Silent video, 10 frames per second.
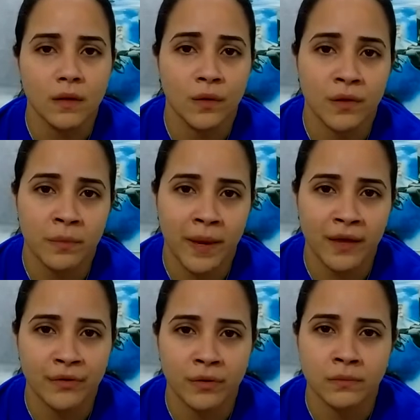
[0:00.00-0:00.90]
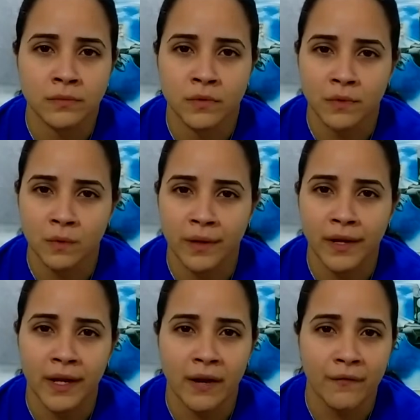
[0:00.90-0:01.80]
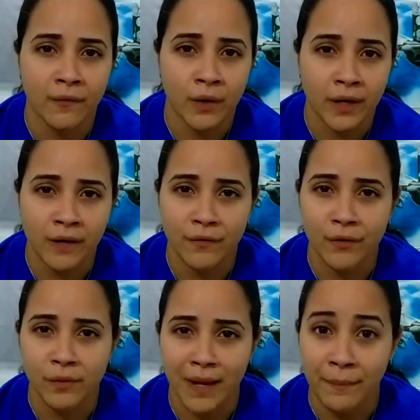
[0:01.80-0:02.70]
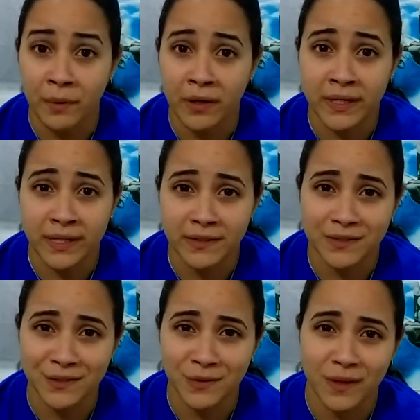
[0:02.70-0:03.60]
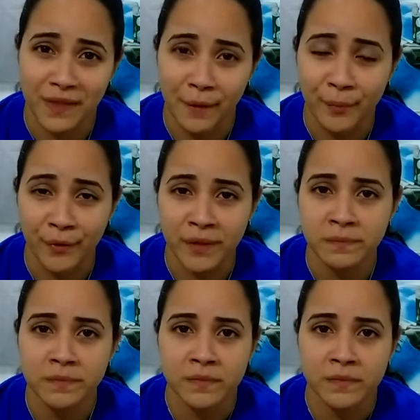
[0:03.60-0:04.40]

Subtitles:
go to the bathroom, do whatever my body needs to do at that point.